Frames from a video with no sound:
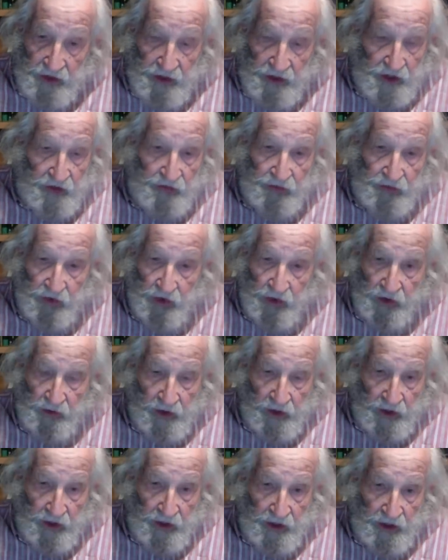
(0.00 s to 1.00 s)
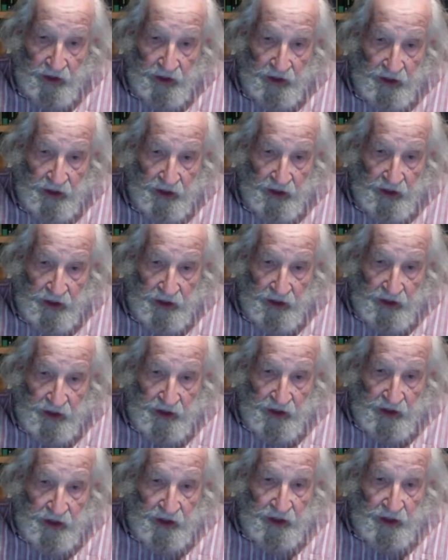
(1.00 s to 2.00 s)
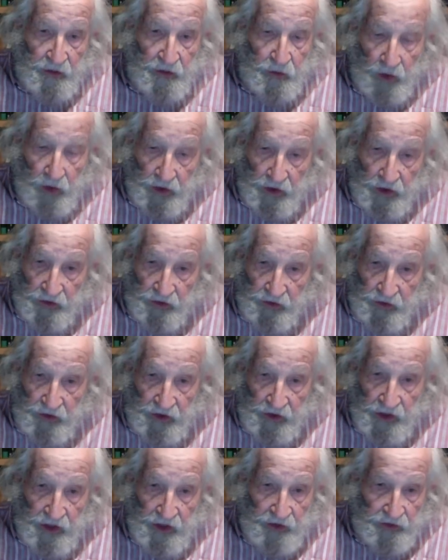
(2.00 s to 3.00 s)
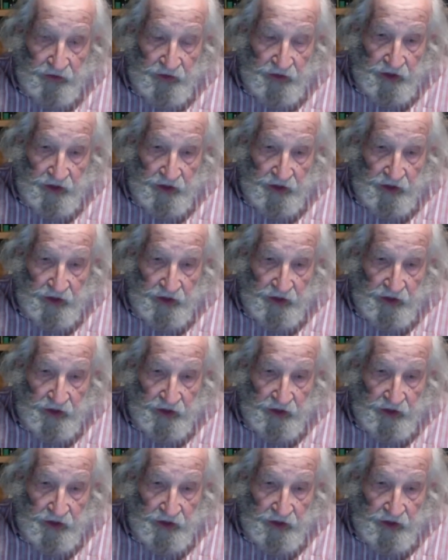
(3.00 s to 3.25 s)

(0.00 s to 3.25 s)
to the far right, a wonderful gift.